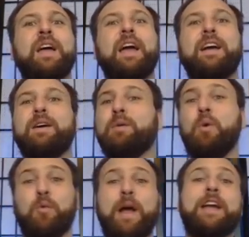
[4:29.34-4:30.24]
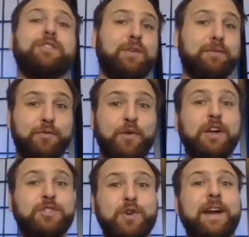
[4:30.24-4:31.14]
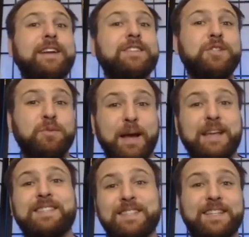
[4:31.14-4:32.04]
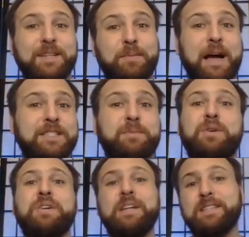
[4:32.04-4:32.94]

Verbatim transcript: uh, will range from frustrating to basically impossible,